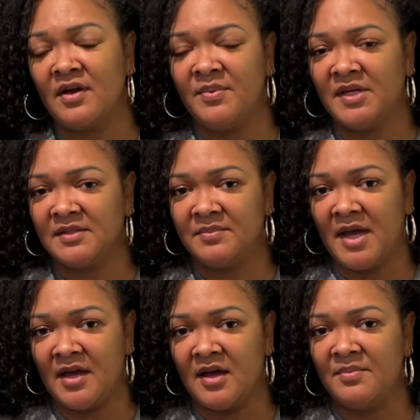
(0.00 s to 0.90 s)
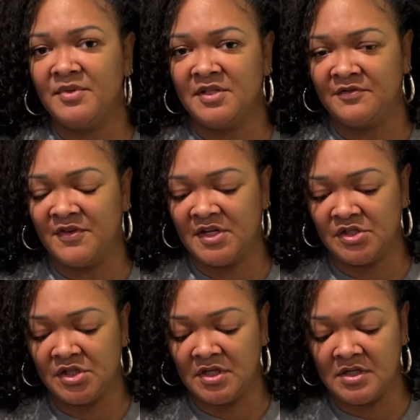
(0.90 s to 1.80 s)
I picked it back up to
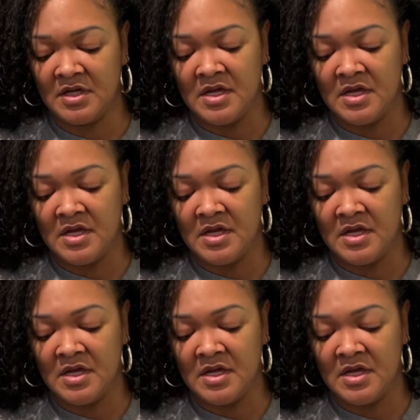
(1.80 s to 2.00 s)
finish it.